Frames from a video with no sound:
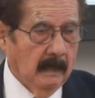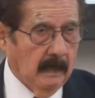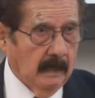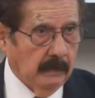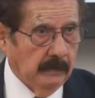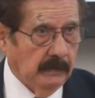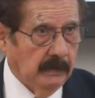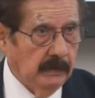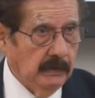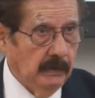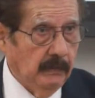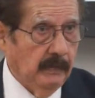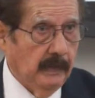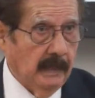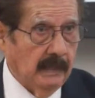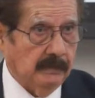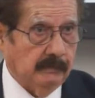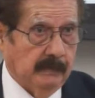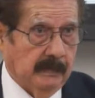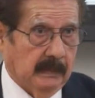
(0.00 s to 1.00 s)
And the
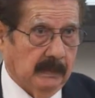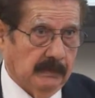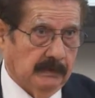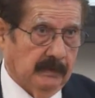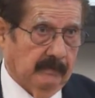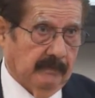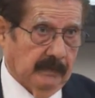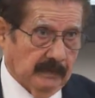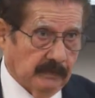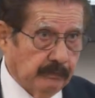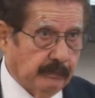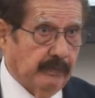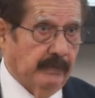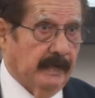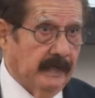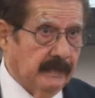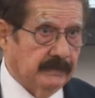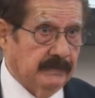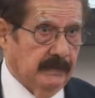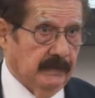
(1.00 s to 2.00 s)
U.S., because of its
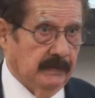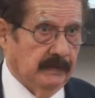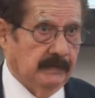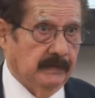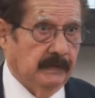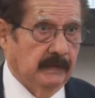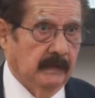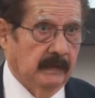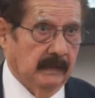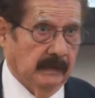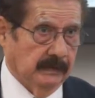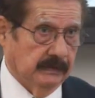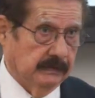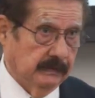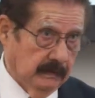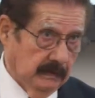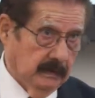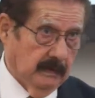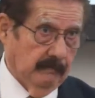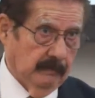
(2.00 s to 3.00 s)
presence, is
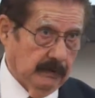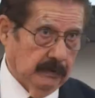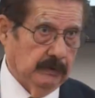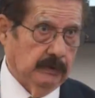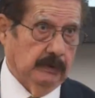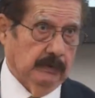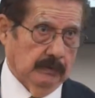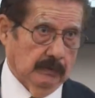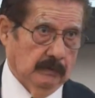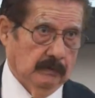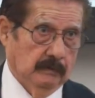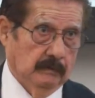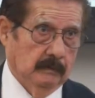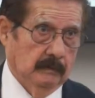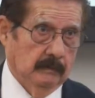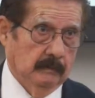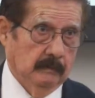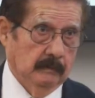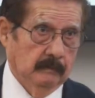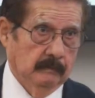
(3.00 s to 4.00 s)
number two
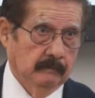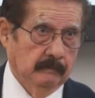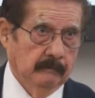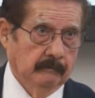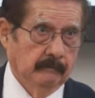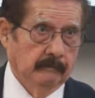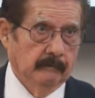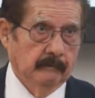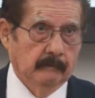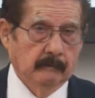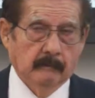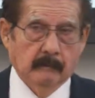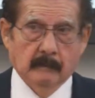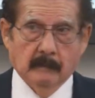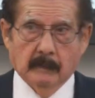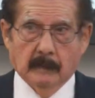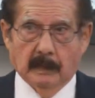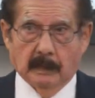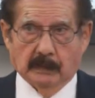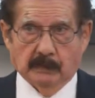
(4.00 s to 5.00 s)

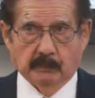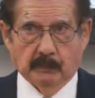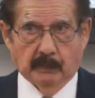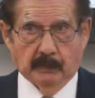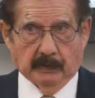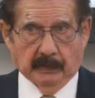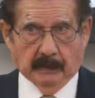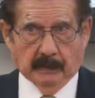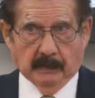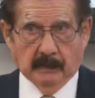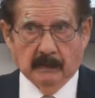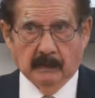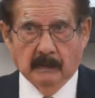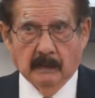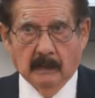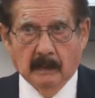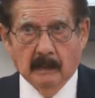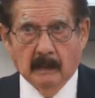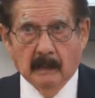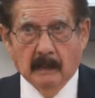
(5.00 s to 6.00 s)
exporting.
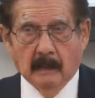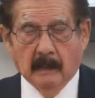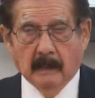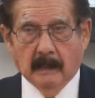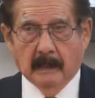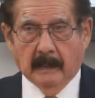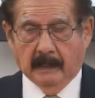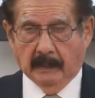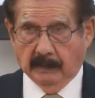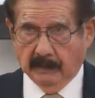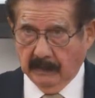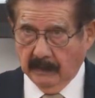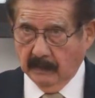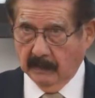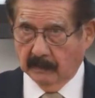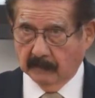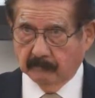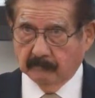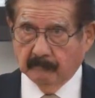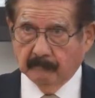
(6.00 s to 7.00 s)
And
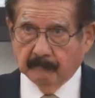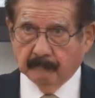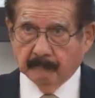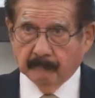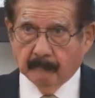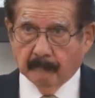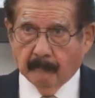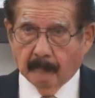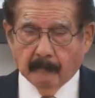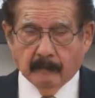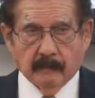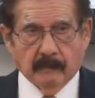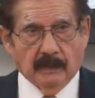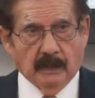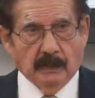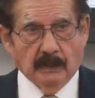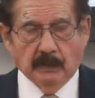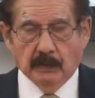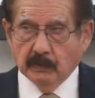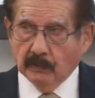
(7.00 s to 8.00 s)
yet,
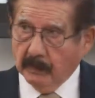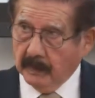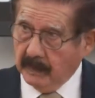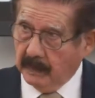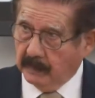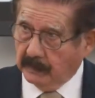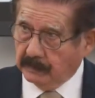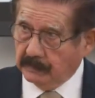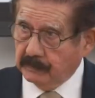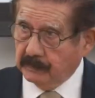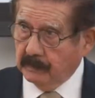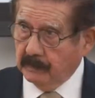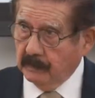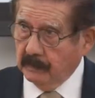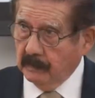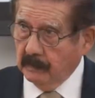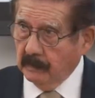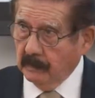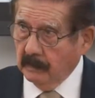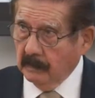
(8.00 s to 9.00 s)
the U.S.
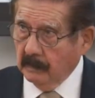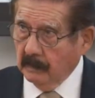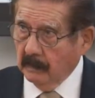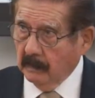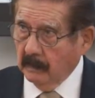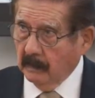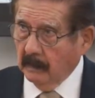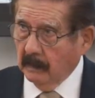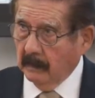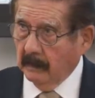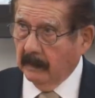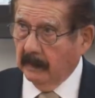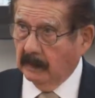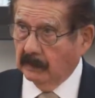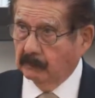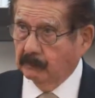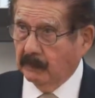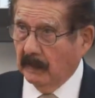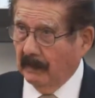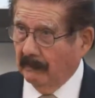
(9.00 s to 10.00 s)

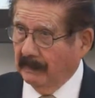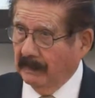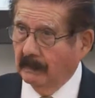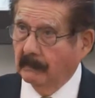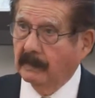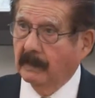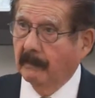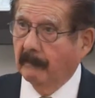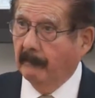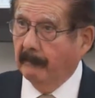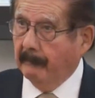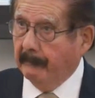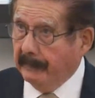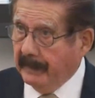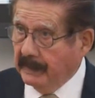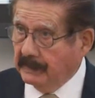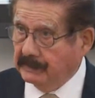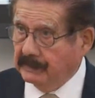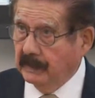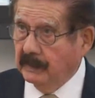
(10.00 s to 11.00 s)
has probably the
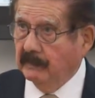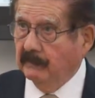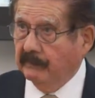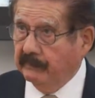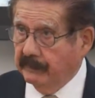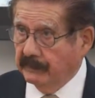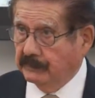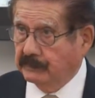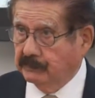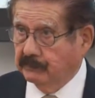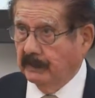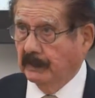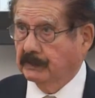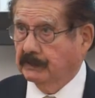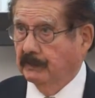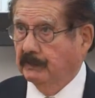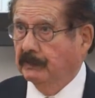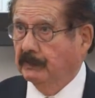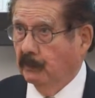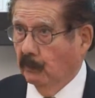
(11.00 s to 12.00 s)
best
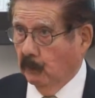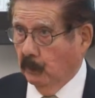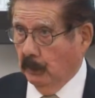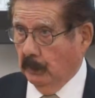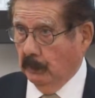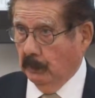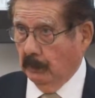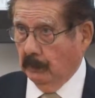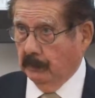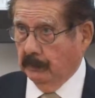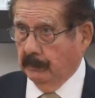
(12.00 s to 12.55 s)
infrastructure in the world.